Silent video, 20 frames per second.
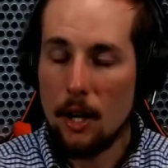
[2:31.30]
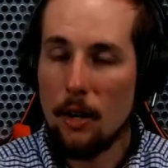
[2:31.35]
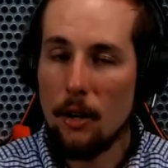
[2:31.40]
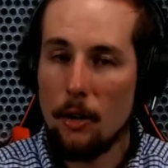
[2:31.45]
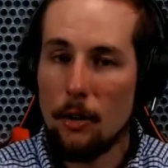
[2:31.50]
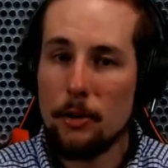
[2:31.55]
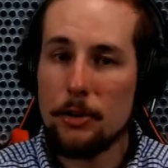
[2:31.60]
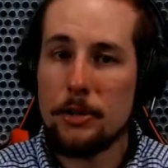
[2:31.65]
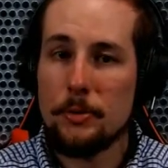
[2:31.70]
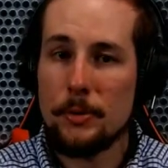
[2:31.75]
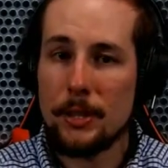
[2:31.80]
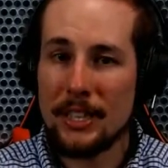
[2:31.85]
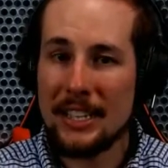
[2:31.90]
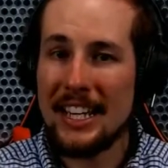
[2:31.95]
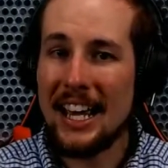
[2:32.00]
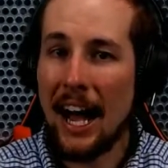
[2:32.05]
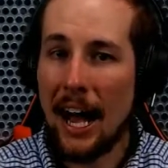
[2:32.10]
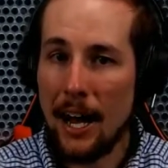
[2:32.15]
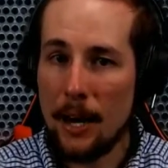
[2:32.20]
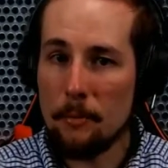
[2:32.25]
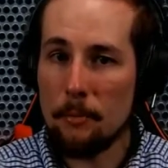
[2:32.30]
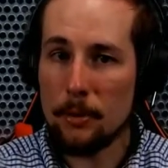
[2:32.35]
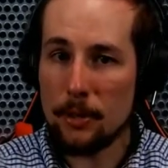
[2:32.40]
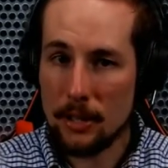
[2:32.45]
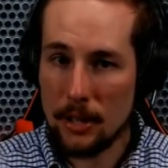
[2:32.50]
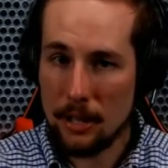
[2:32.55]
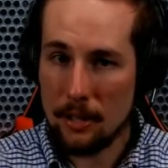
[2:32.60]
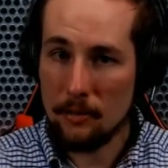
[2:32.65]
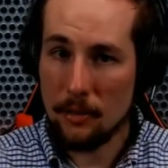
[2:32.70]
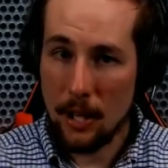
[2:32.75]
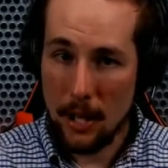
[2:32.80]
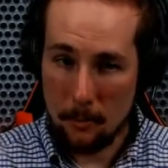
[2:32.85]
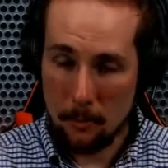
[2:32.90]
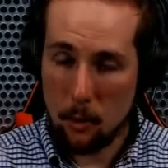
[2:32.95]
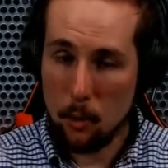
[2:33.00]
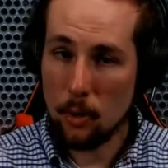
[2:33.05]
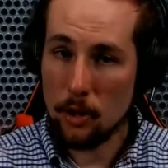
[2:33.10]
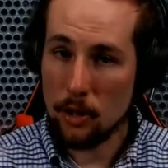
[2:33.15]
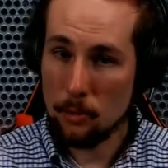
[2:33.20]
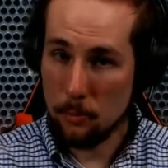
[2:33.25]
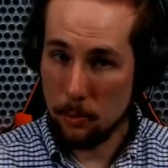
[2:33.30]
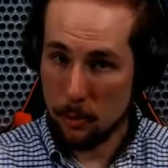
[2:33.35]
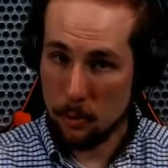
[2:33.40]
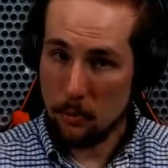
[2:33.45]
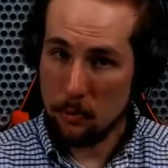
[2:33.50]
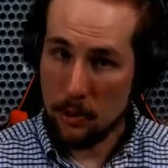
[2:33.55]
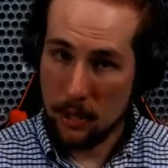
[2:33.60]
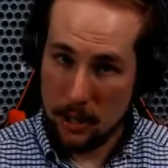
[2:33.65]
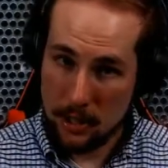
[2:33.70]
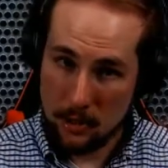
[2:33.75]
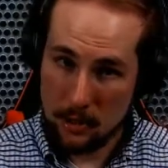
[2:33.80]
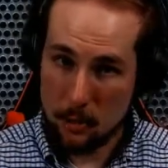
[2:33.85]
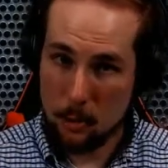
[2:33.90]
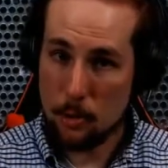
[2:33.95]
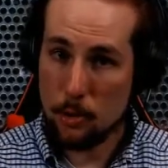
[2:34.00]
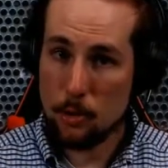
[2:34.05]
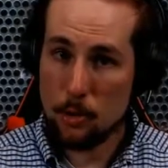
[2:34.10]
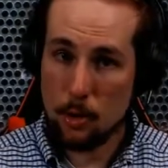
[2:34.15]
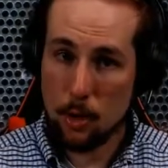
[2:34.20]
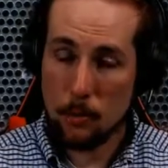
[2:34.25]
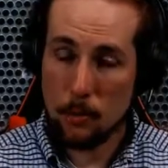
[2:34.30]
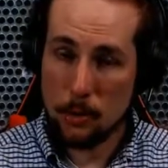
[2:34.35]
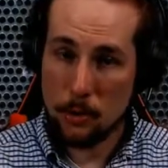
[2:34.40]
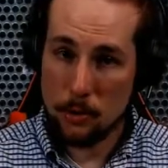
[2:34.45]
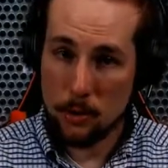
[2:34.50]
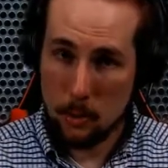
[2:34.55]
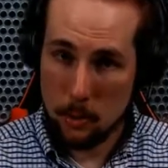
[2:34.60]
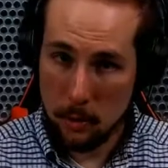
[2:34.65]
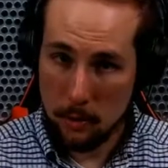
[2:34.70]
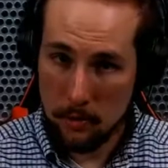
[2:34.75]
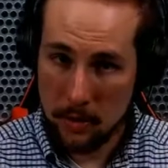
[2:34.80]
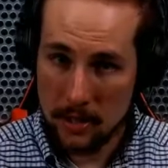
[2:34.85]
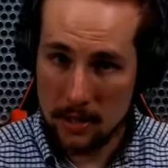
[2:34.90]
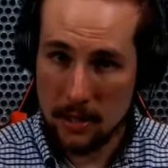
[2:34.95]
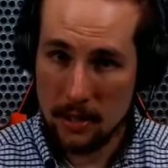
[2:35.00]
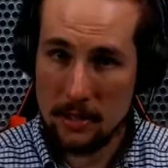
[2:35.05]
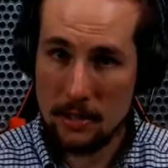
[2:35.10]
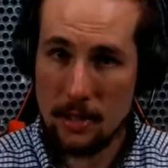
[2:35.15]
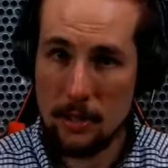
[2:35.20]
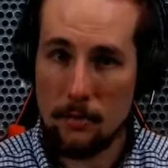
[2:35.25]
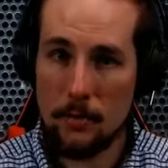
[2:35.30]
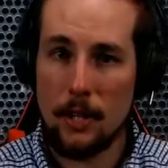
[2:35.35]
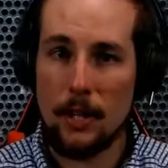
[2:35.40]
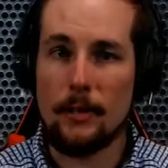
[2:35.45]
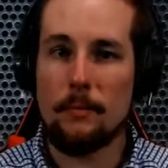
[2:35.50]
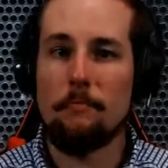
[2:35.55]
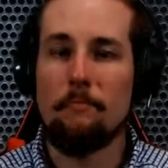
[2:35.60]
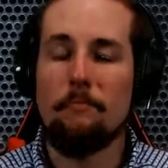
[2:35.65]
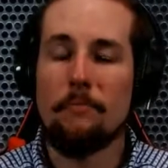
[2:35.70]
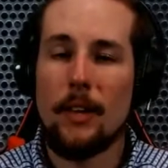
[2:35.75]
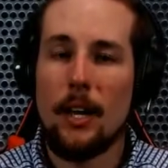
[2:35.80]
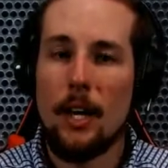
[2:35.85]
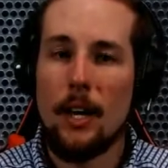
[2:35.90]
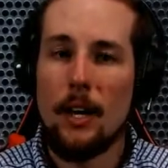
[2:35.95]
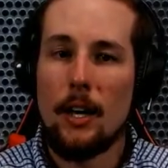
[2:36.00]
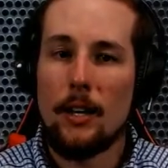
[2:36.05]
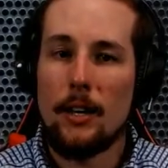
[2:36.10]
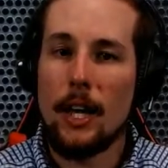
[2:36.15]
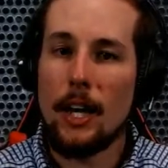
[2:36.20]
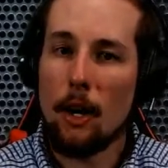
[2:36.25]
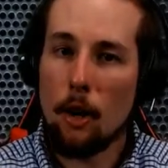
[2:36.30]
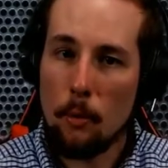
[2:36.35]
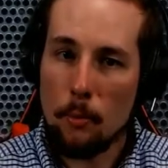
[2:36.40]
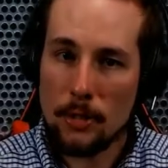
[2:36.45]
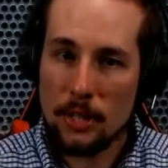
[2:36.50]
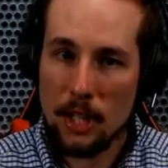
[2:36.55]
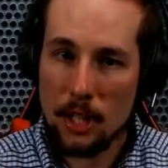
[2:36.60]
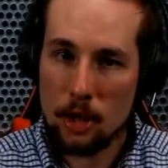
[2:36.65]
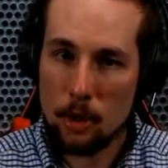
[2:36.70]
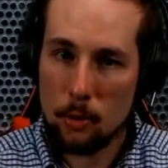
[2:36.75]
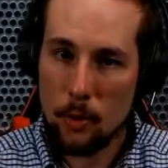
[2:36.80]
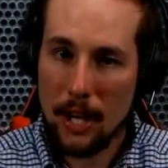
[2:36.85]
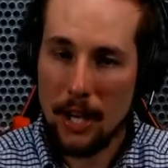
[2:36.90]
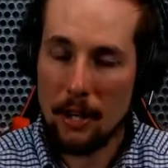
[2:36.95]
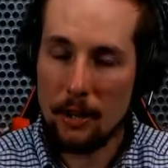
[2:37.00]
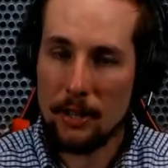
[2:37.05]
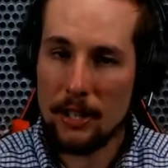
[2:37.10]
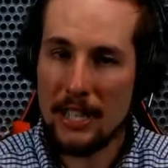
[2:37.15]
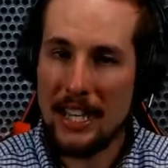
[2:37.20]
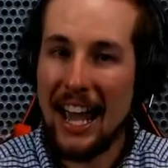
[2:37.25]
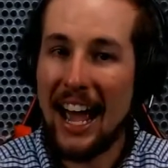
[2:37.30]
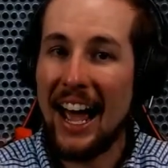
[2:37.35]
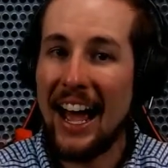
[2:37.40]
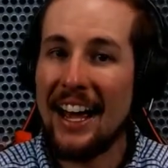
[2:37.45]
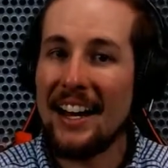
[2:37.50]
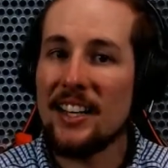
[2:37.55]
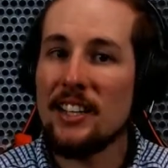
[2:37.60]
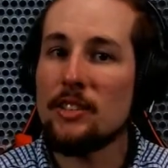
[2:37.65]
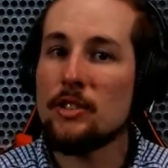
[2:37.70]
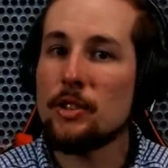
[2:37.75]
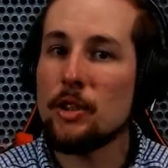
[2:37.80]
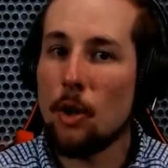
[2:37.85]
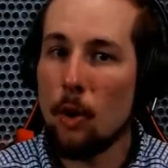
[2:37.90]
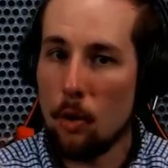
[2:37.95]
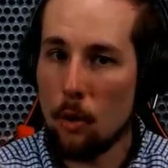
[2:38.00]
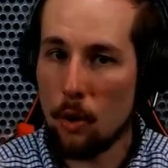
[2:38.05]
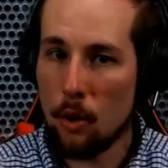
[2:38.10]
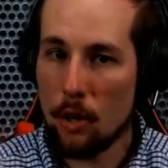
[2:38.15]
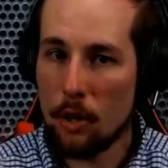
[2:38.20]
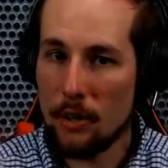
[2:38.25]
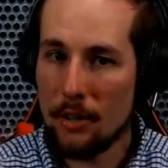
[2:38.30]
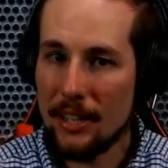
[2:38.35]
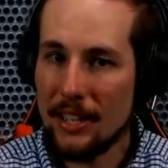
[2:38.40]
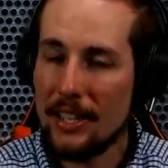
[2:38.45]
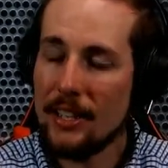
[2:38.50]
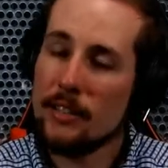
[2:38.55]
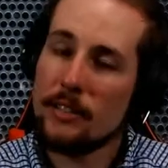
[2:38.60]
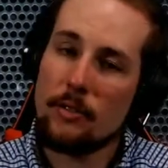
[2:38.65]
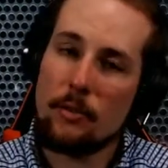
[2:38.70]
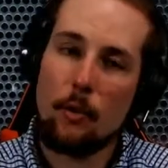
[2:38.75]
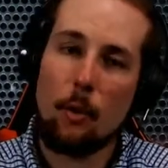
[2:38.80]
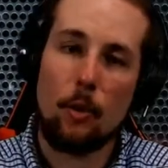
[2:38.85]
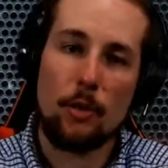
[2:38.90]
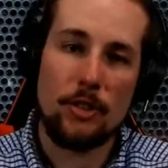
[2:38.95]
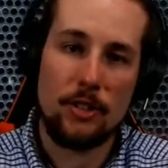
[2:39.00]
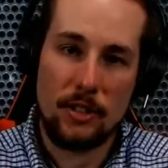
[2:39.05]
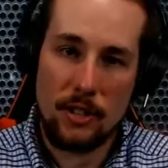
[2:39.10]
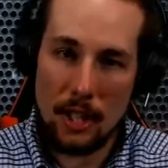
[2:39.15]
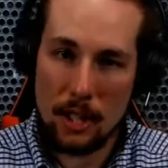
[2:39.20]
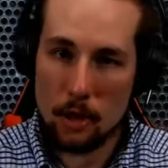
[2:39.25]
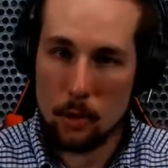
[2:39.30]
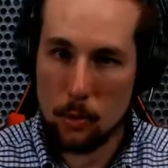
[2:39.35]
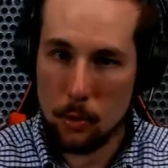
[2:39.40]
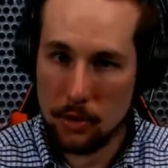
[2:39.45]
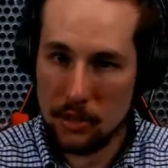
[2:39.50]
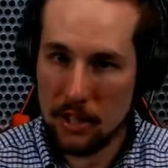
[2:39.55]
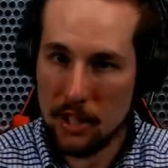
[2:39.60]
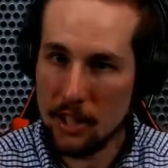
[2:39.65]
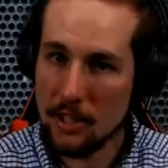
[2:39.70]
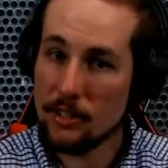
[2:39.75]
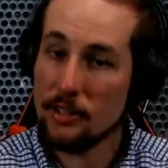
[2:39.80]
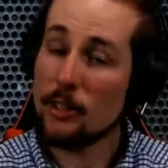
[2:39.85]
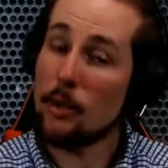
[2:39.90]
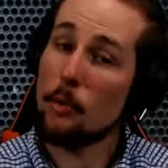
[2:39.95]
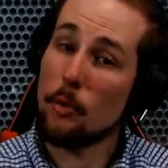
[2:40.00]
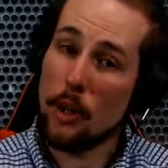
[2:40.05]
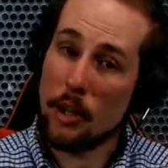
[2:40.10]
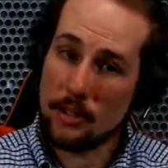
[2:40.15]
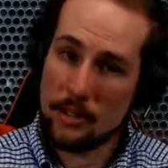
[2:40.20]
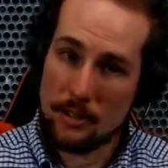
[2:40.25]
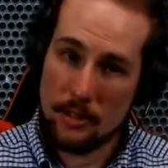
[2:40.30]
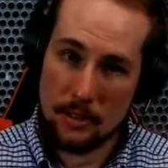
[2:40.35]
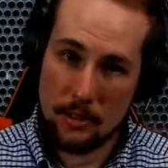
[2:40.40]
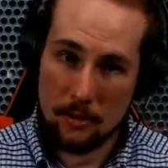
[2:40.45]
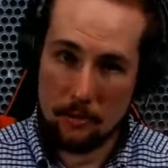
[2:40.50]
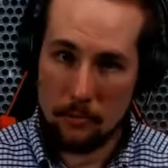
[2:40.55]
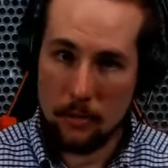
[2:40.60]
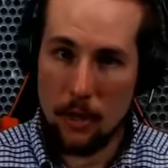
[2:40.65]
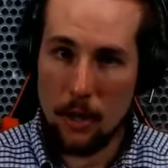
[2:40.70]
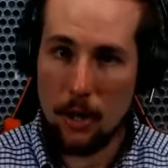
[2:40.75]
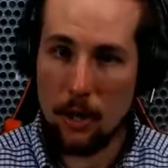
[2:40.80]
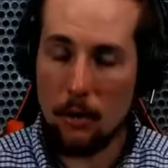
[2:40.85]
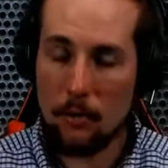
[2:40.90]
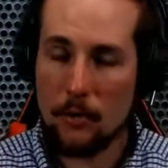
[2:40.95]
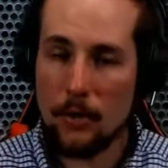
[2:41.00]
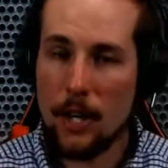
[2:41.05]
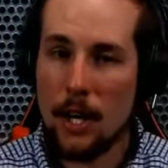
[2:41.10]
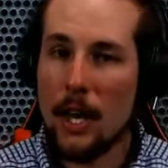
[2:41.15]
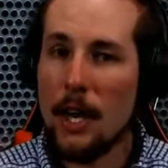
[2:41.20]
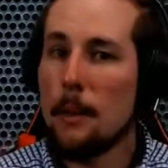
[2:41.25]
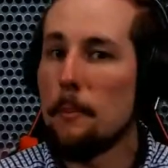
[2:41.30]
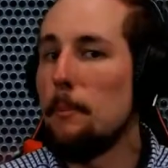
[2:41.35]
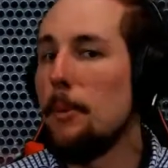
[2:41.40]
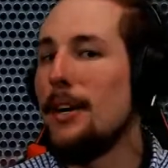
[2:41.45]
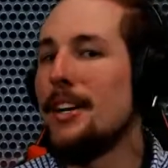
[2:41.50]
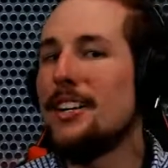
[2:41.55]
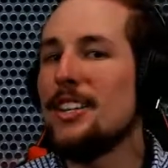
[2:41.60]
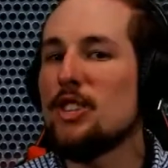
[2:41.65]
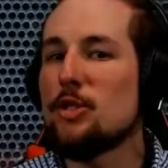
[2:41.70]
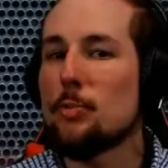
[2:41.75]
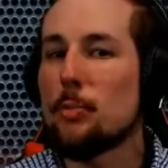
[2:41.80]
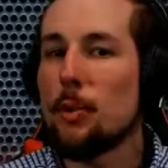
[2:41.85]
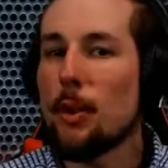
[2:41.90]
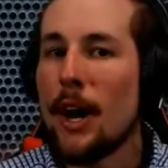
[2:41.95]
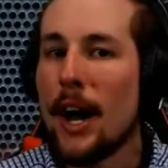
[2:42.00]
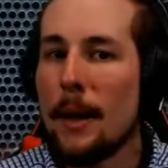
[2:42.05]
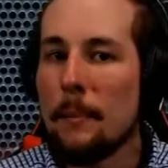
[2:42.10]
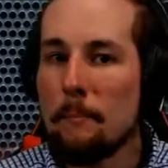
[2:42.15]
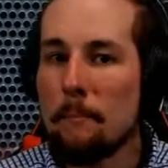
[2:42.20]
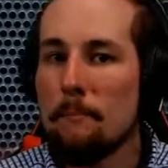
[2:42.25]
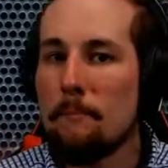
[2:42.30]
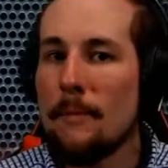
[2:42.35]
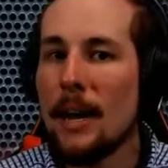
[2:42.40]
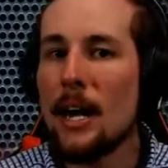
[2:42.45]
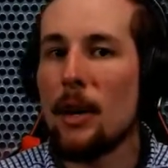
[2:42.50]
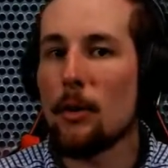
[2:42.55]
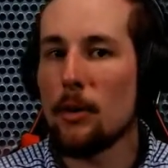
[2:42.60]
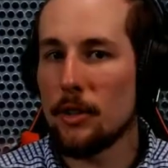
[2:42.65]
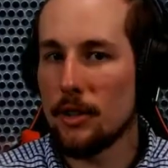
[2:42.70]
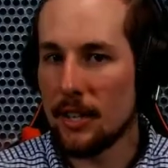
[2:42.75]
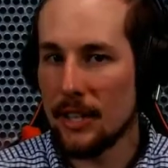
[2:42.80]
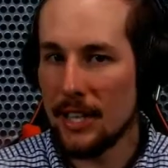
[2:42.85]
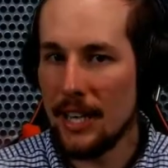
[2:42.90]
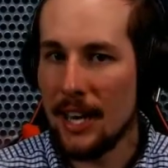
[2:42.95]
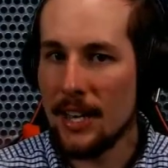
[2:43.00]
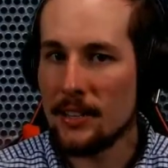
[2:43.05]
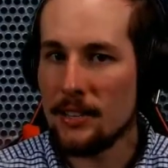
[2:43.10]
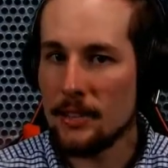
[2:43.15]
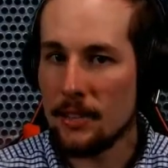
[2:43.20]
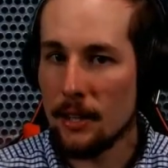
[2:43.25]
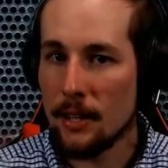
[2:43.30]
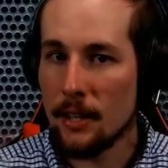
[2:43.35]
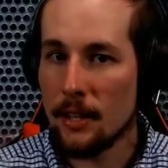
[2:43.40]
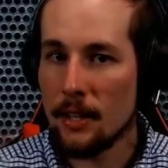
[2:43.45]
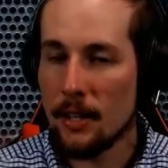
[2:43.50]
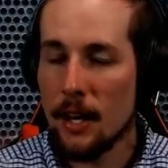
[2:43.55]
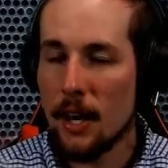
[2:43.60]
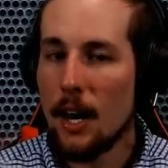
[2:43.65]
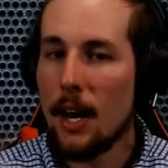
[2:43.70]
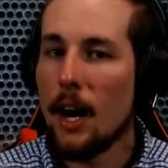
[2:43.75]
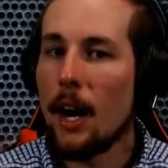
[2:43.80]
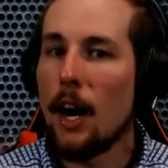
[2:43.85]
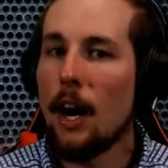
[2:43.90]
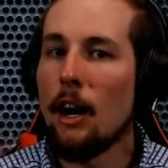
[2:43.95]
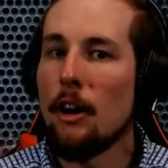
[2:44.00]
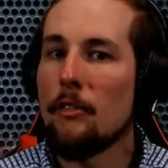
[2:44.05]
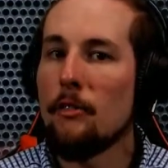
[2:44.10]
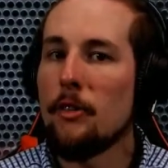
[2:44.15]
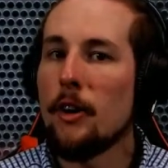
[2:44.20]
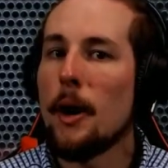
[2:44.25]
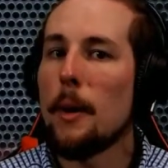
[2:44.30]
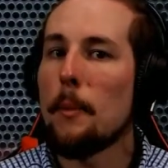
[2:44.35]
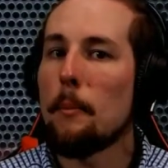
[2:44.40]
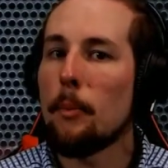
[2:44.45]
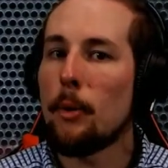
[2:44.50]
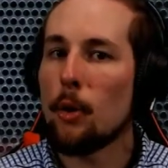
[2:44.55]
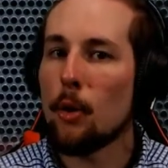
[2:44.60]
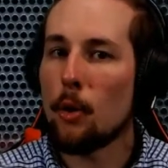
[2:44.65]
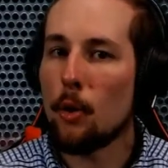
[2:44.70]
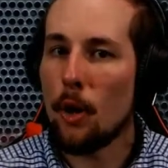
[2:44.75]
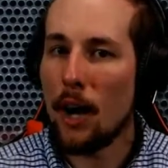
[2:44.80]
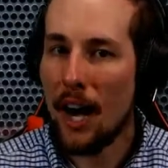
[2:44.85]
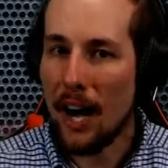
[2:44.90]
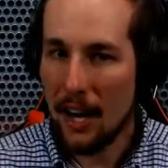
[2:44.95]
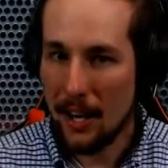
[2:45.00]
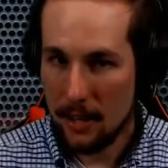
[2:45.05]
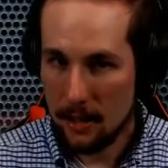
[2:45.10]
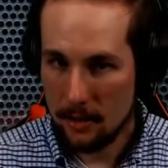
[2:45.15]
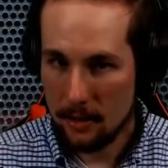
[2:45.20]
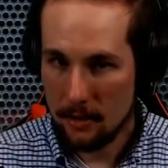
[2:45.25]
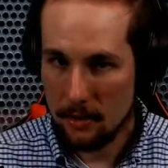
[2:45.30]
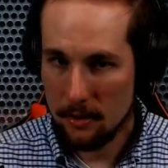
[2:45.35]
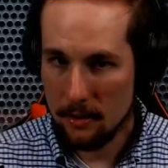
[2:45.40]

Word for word: Ultimately, I believe, and I'm going to prove this through the scriptures that we visit this evening, that homosexuality at its core is, of course, a sexual sin, so lust is involved, but it is primarily a sin of pride.